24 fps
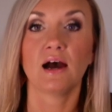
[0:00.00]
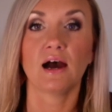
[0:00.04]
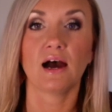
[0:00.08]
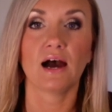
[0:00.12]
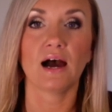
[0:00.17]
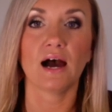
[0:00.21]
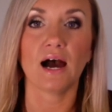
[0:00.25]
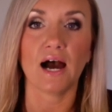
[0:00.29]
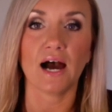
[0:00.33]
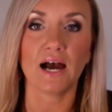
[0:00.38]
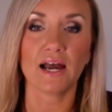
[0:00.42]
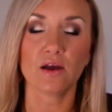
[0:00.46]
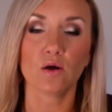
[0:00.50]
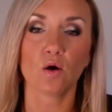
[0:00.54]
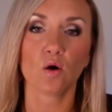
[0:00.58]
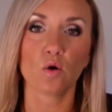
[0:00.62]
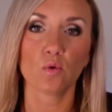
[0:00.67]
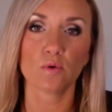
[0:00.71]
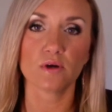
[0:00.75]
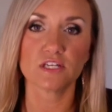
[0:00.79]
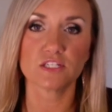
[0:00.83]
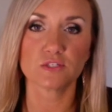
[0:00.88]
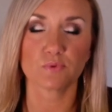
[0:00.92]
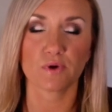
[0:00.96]
I
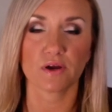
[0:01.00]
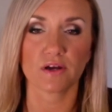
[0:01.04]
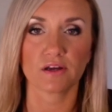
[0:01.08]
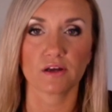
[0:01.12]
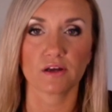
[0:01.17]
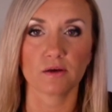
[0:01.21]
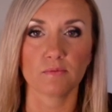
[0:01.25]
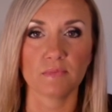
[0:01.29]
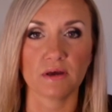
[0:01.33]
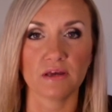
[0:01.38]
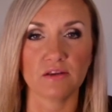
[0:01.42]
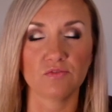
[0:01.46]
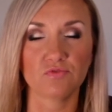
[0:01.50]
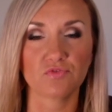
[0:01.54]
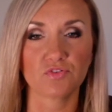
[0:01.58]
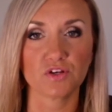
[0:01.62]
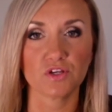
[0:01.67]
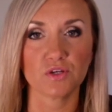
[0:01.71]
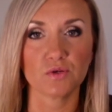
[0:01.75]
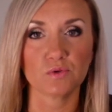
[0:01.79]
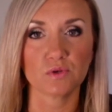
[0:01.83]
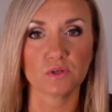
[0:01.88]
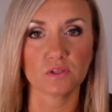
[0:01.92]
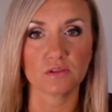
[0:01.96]
always recommend for
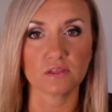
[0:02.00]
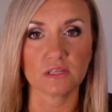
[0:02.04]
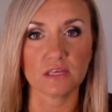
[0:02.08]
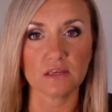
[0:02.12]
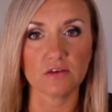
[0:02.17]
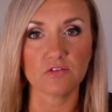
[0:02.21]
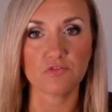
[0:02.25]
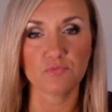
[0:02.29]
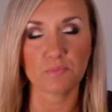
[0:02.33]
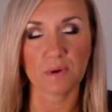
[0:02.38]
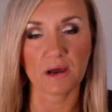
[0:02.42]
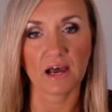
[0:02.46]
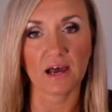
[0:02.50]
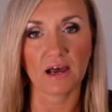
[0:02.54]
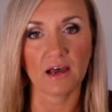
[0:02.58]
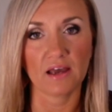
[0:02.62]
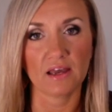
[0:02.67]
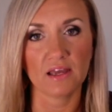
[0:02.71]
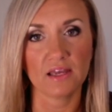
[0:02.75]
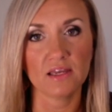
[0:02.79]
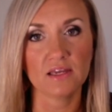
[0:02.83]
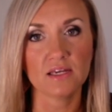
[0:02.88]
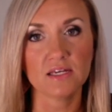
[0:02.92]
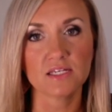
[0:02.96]
you to leave
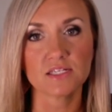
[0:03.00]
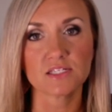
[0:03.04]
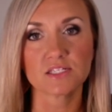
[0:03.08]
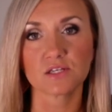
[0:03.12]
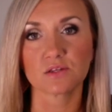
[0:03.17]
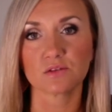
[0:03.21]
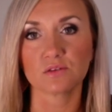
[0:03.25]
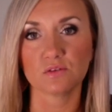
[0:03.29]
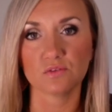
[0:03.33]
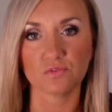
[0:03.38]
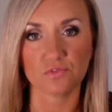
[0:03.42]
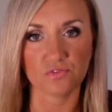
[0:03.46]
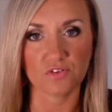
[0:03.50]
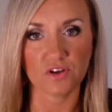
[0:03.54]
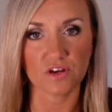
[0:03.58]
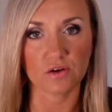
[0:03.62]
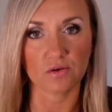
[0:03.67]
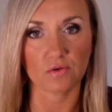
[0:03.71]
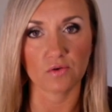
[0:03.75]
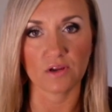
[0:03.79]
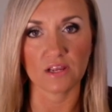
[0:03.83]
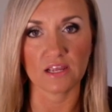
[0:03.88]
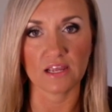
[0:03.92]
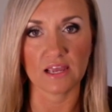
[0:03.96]
pi till the
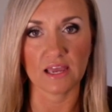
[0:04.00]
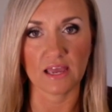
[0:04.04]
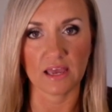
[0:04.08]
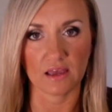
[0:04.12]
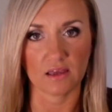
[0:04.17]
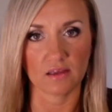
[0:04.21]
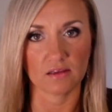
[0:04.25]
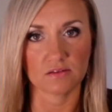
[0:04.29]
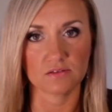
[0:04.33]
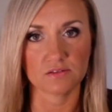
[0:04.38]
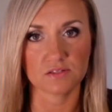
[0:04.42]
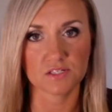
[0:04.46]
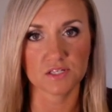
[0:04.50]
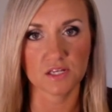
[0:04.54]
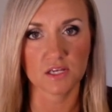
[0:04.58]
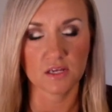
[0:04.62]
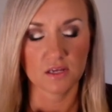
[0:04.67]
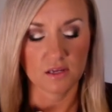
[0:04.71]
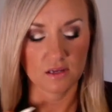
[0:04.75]
very end.